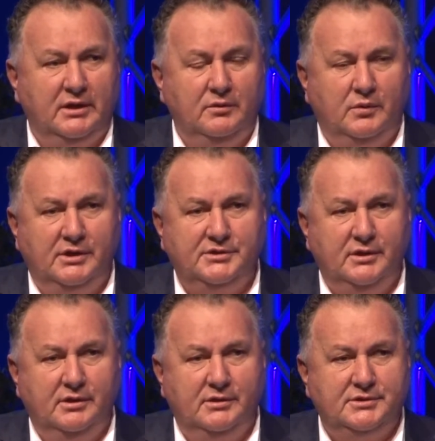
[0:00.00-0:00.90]
otherwise
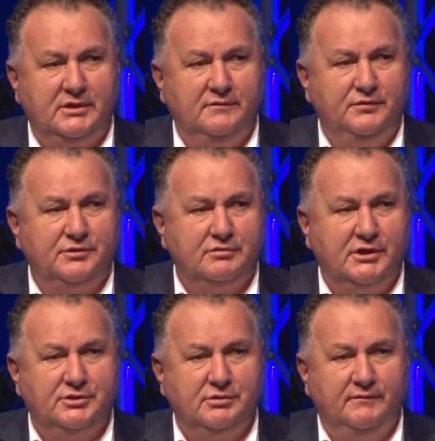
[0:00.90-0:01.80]
known as the
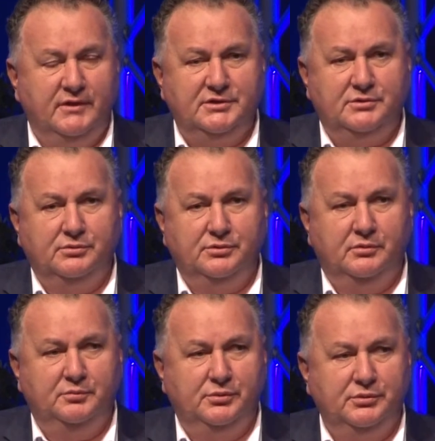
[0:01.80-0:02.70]
Infrastructure
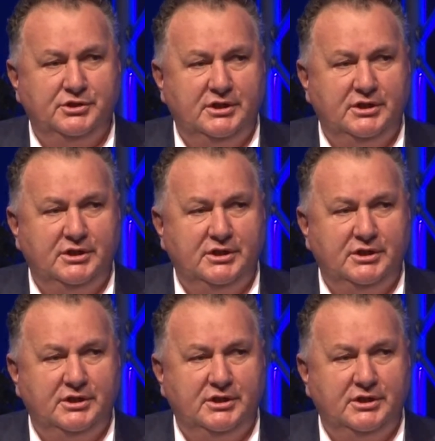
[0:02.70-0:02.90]
Advisorial Board,